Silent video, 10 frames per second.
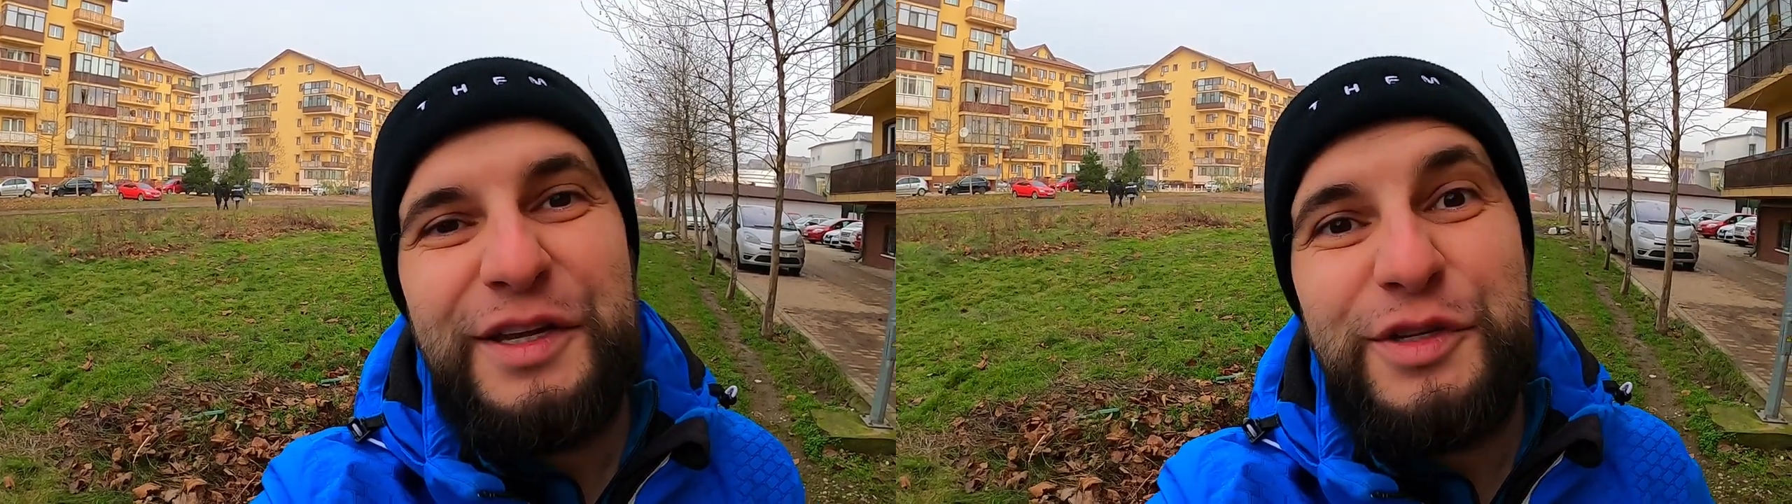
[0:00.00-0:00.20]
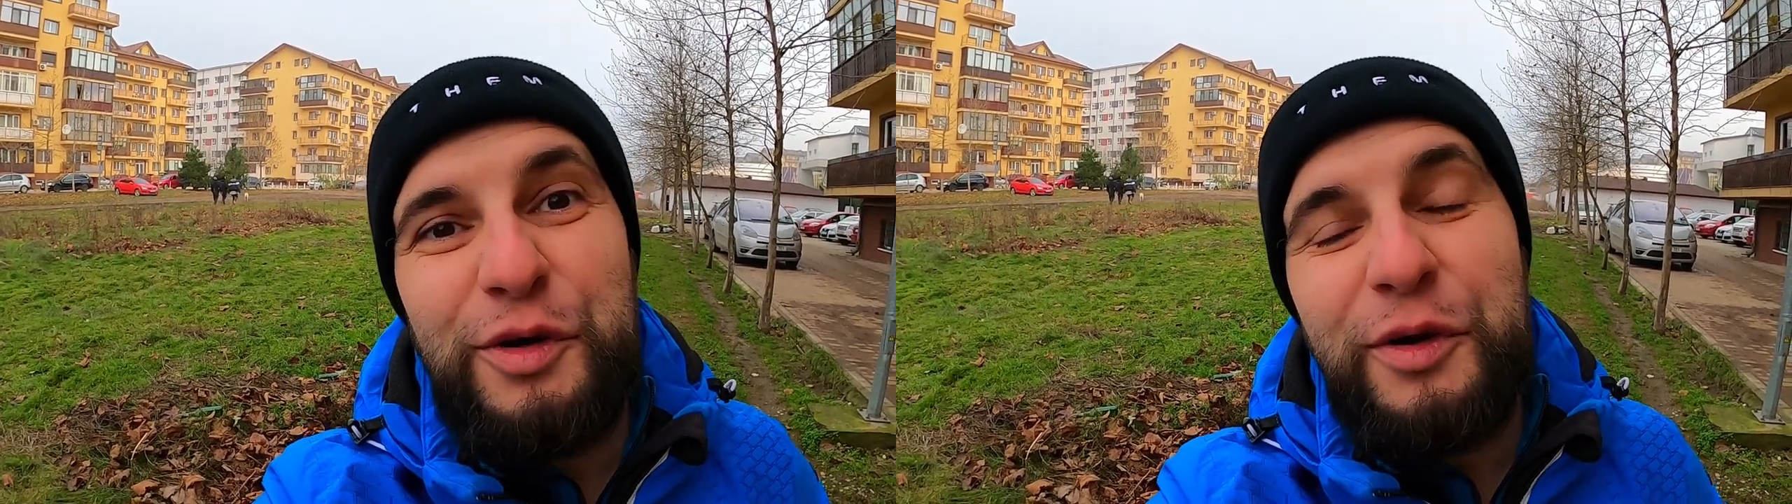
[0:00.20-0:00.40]

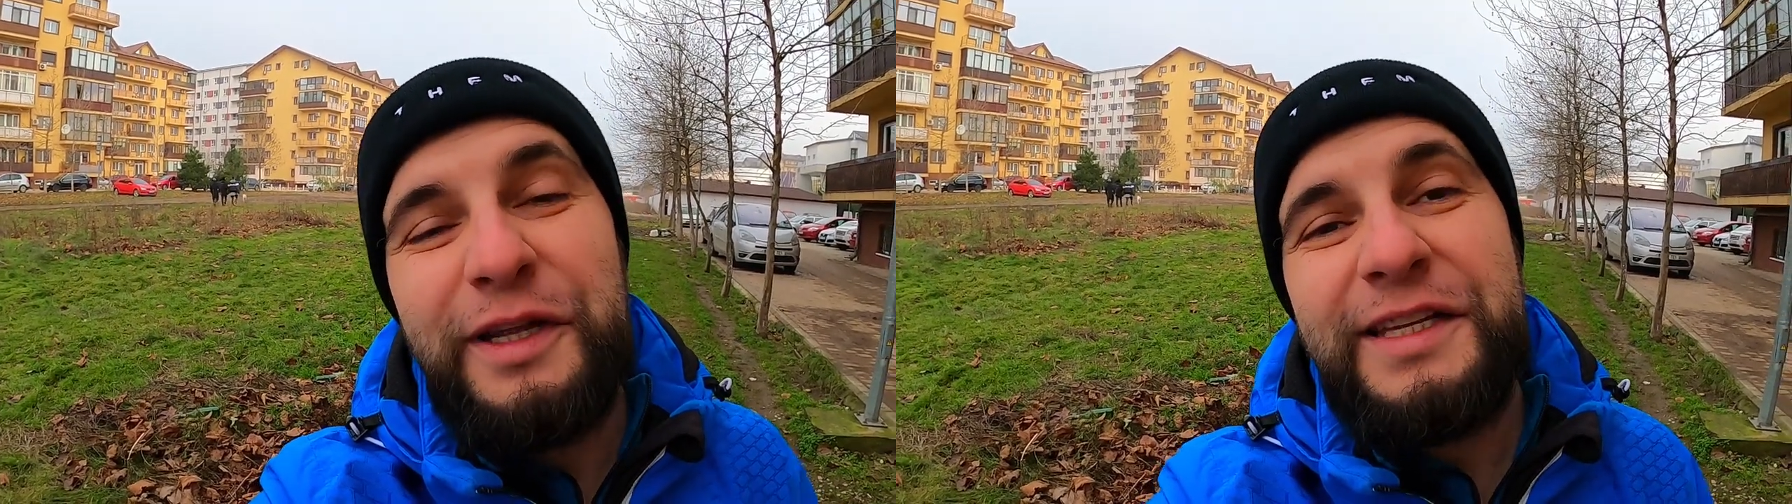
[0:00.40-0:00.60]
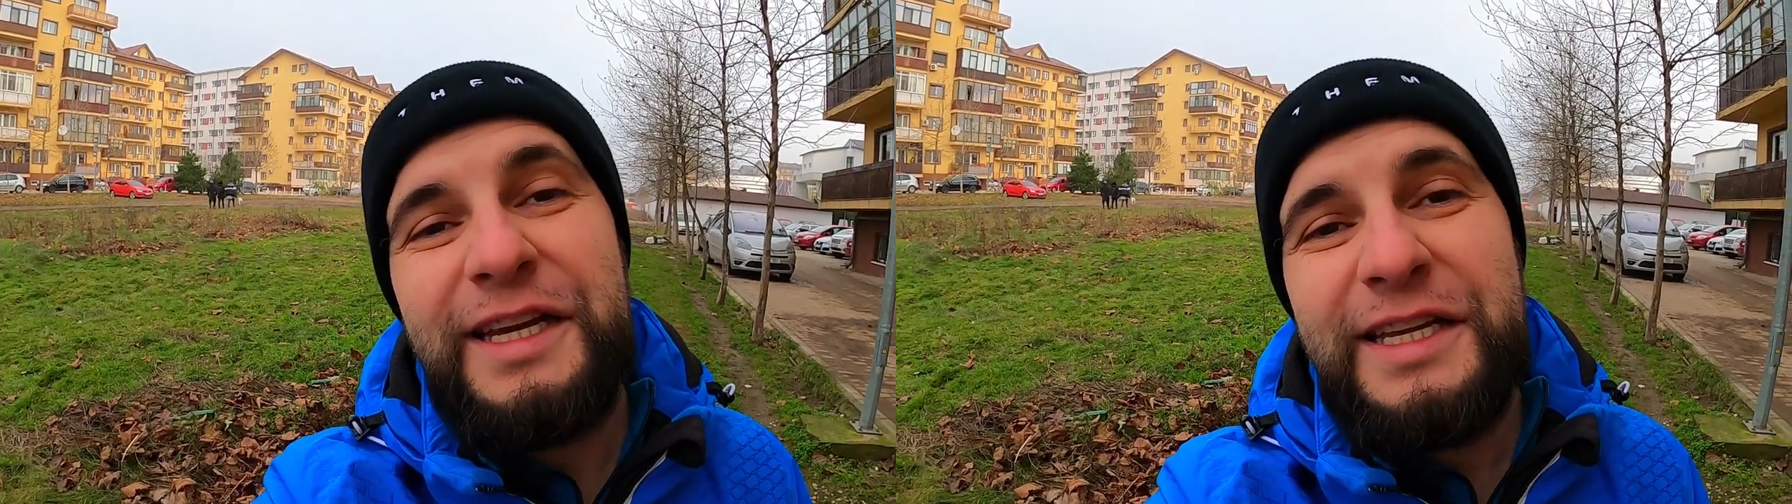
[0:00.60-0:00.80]
so
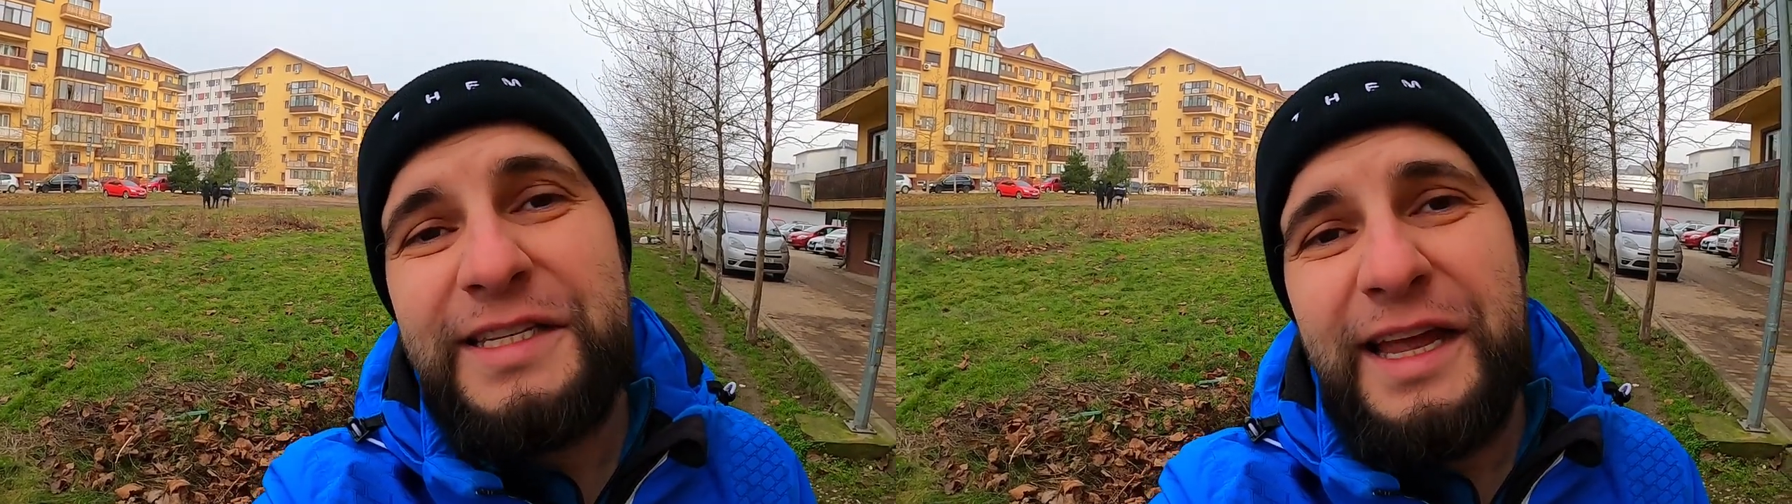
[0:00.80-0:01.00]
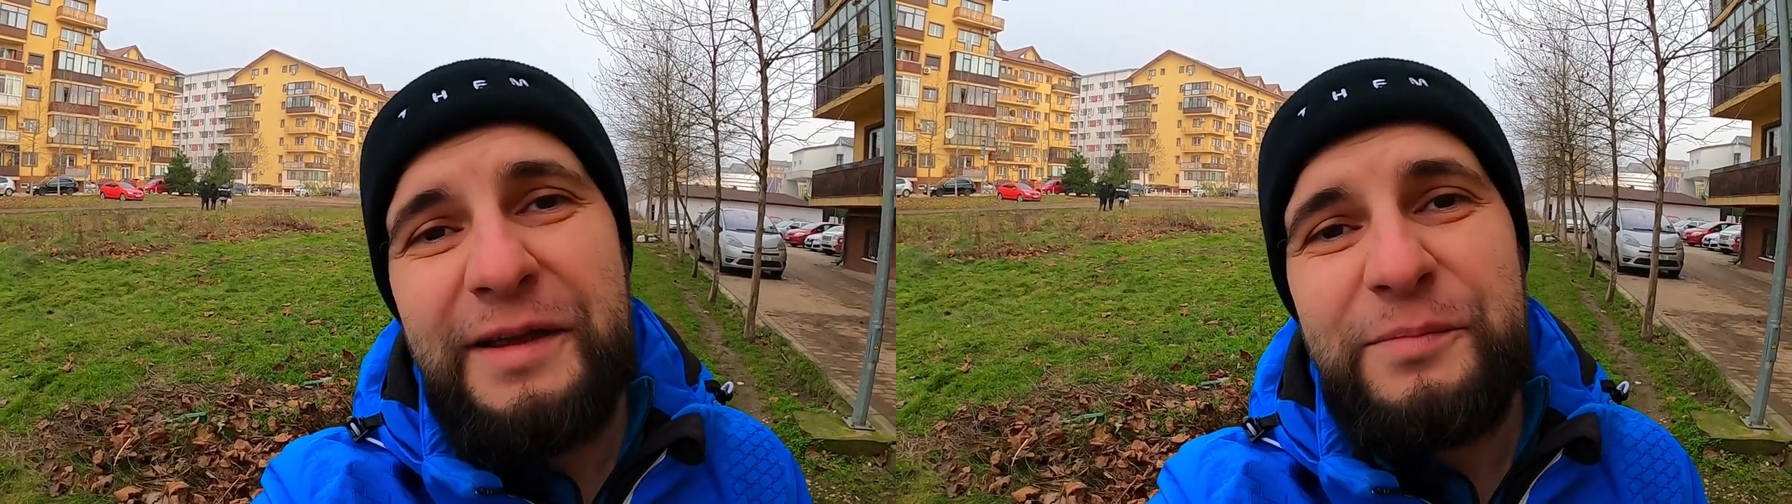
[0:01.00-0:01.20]
until
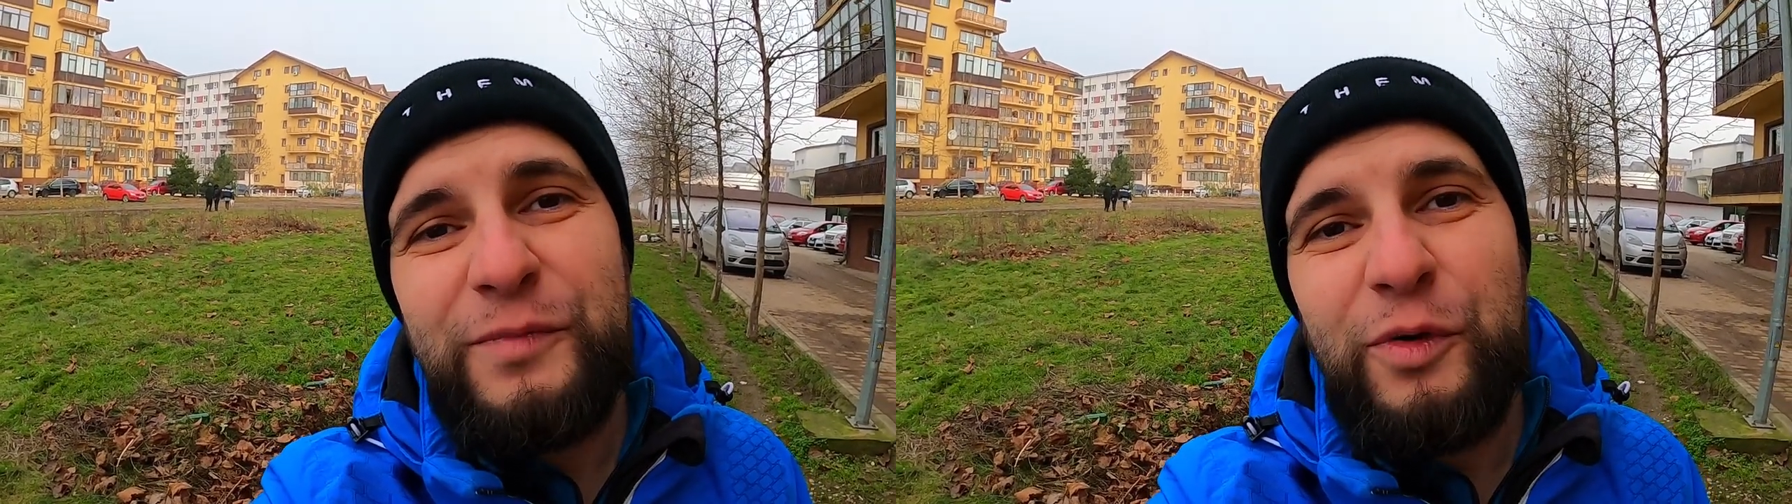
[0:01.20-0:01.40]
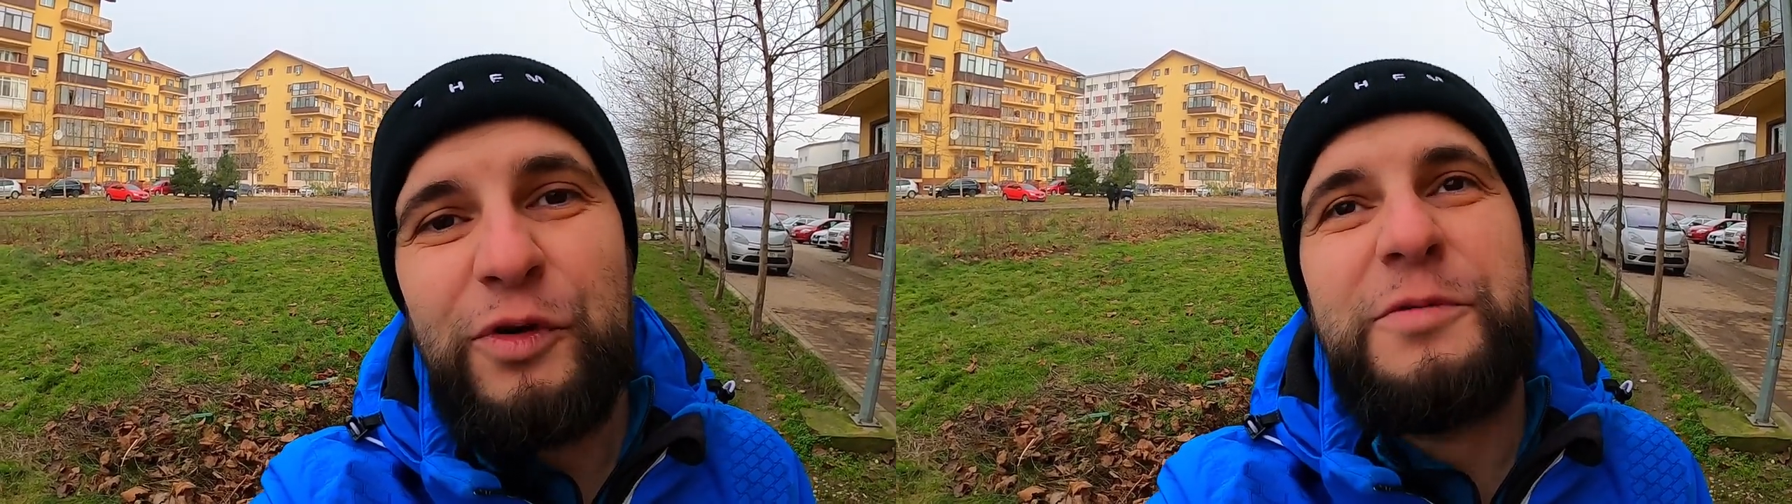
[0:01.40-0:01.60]
next
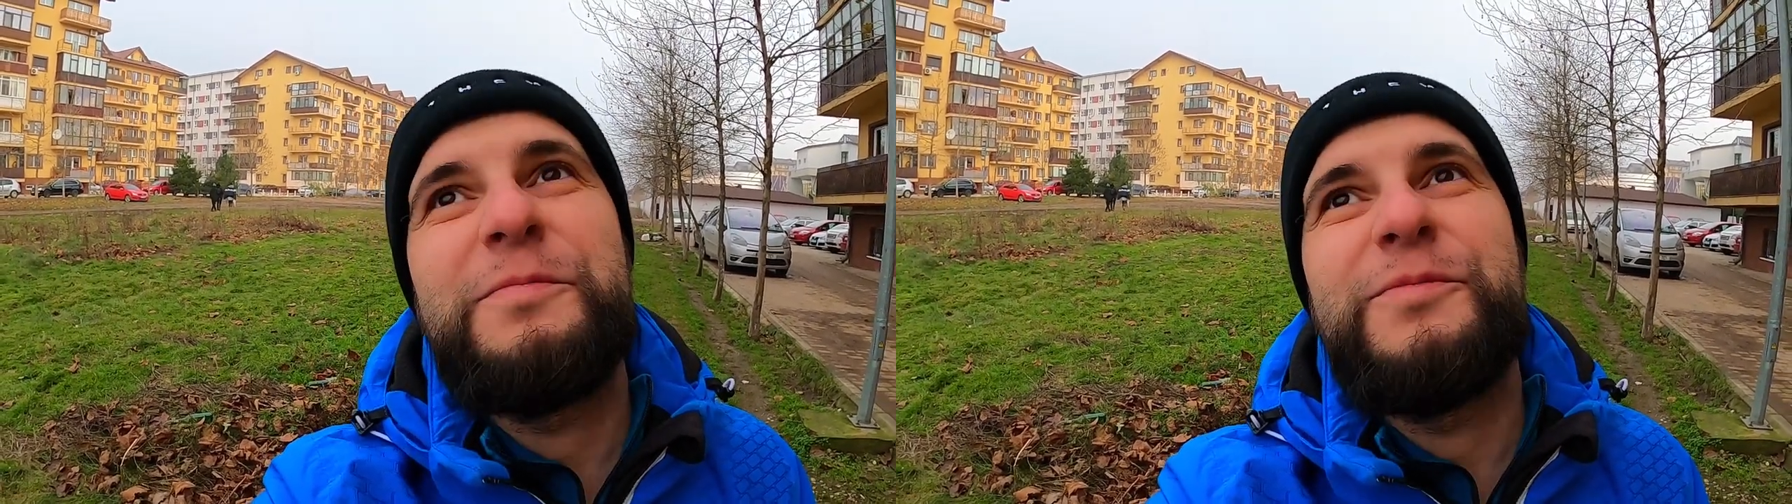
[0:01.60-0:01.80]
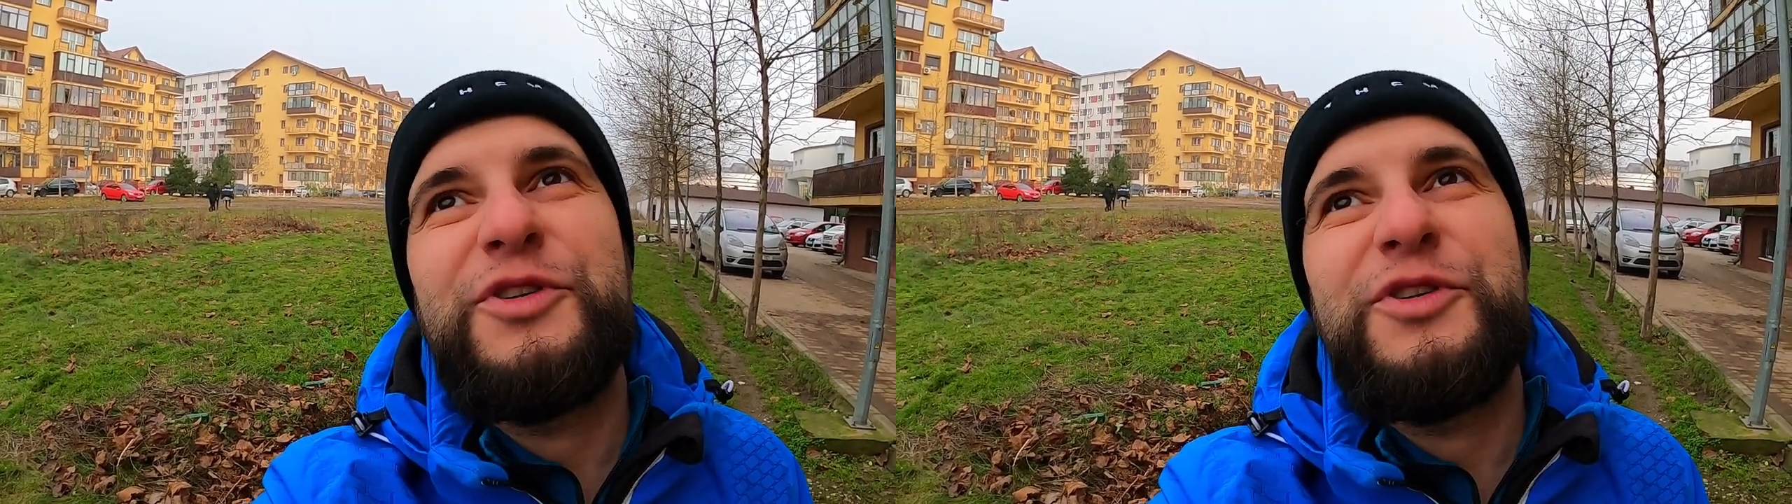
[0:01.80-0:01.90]
time or